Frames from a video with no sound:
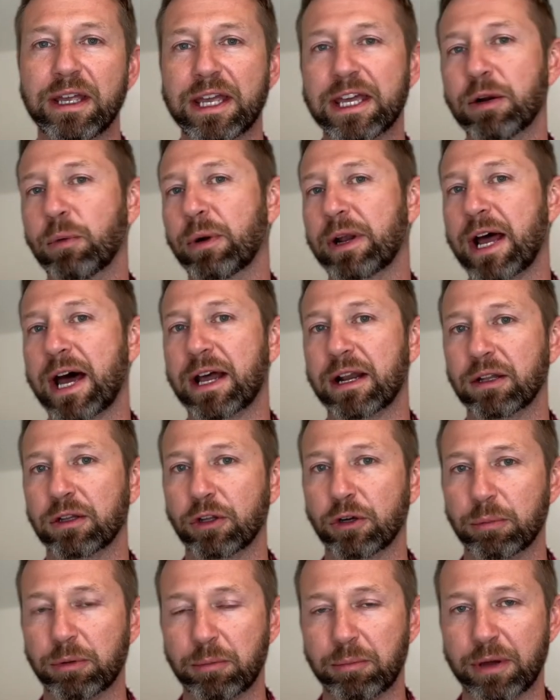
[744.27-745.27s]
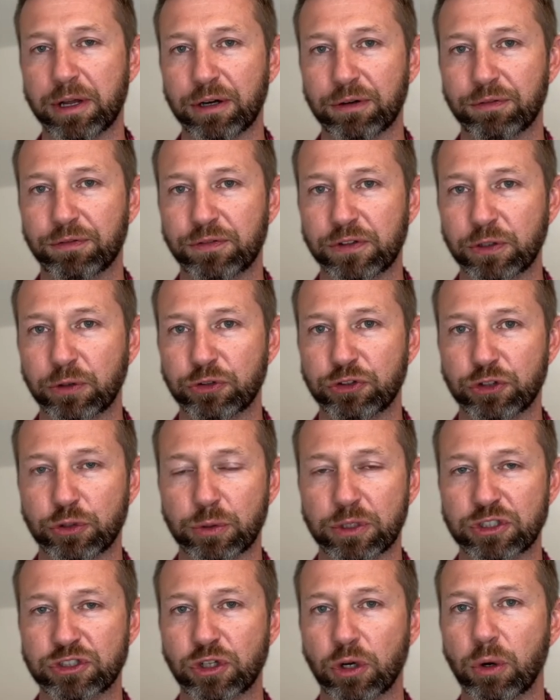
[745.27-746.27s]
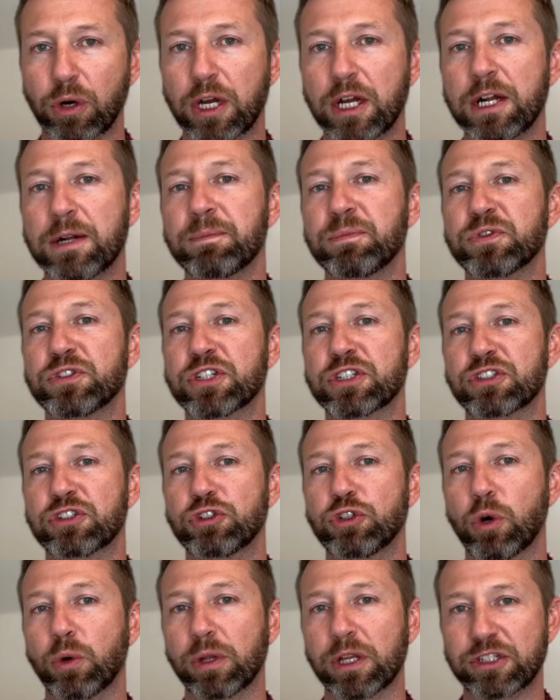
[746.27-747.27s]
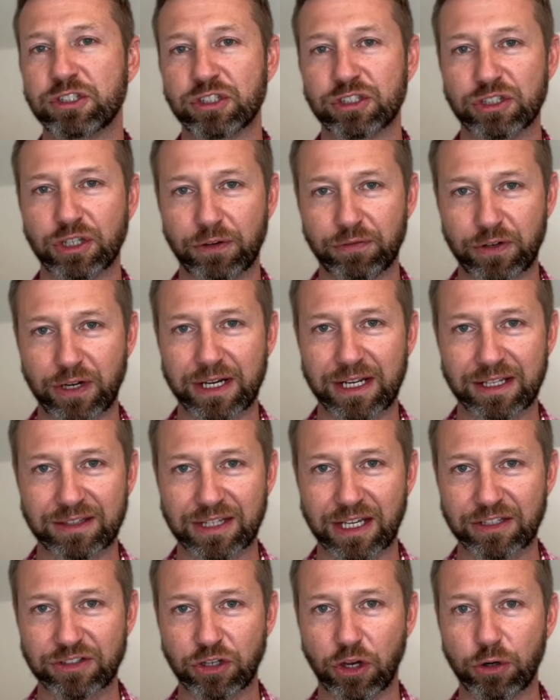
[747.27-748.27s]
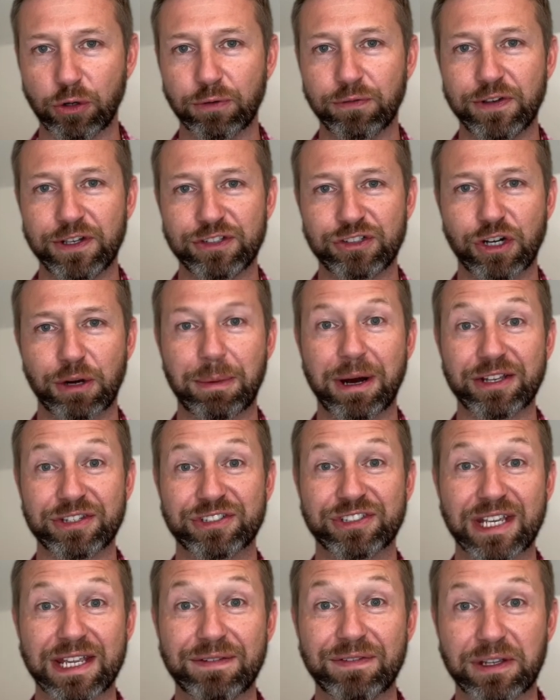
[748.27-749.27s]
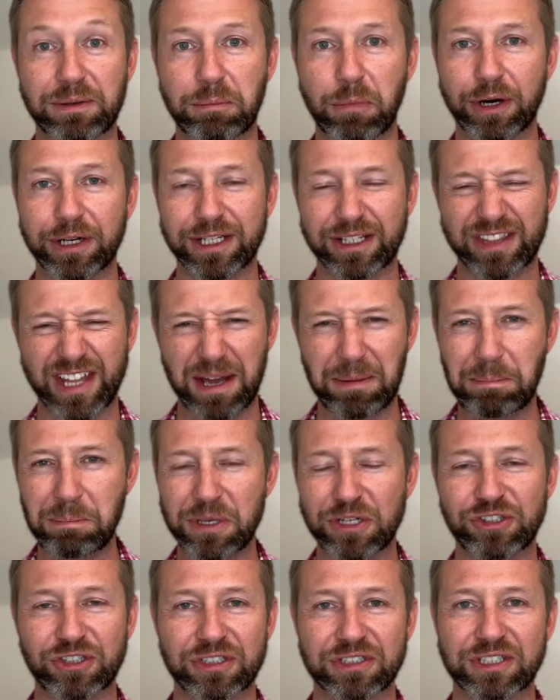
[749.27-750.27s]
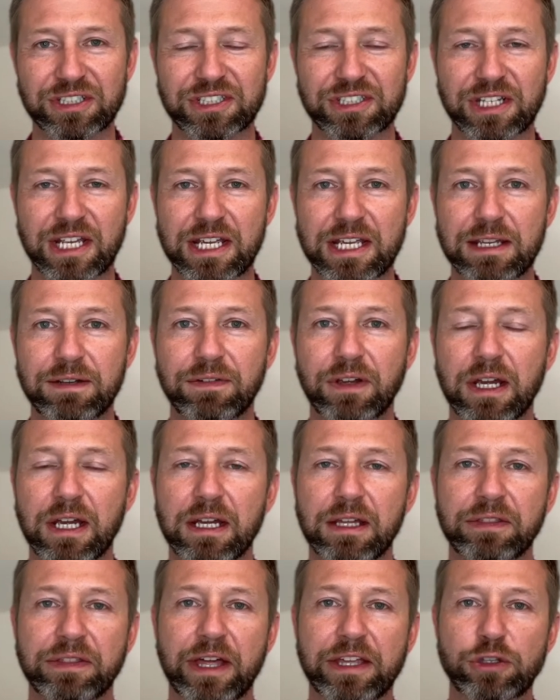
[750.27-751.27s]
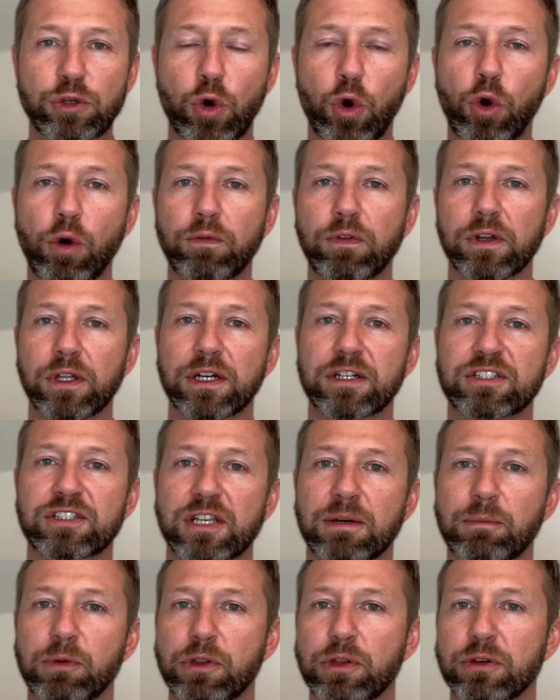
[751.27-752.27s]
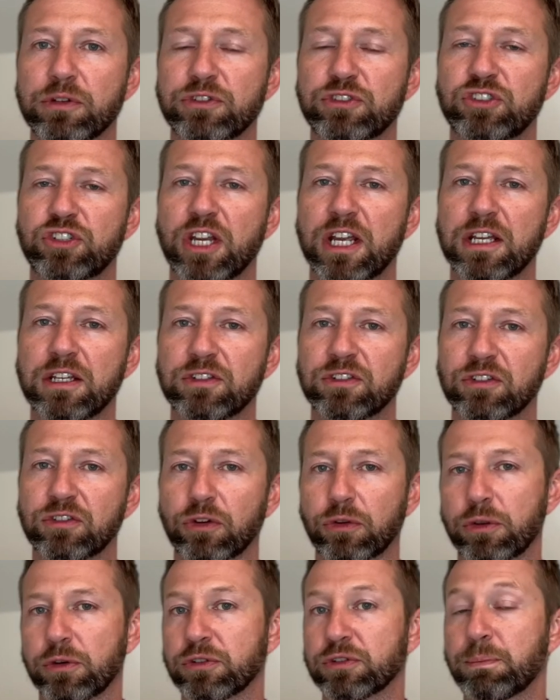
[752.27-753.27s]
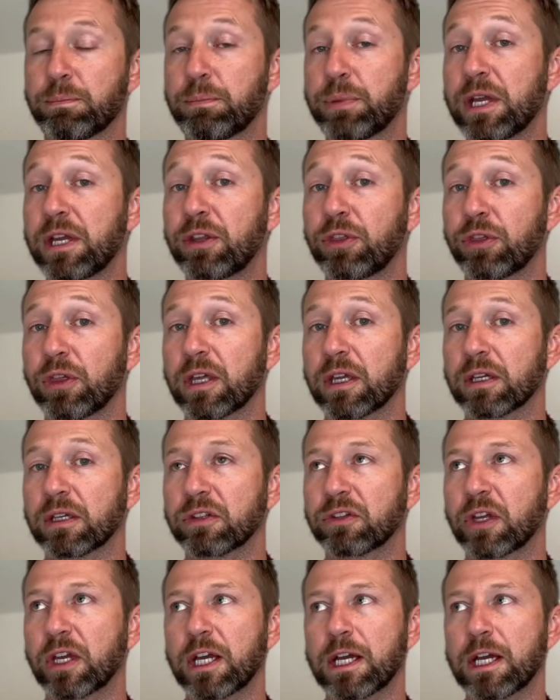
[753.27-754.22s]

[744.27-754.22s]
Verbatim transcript: it would have had a little bit better feel to it. So just don't let yourself kind of get that tunnel vision about saving money and that mission to save, that you overlook some of those changes or those big things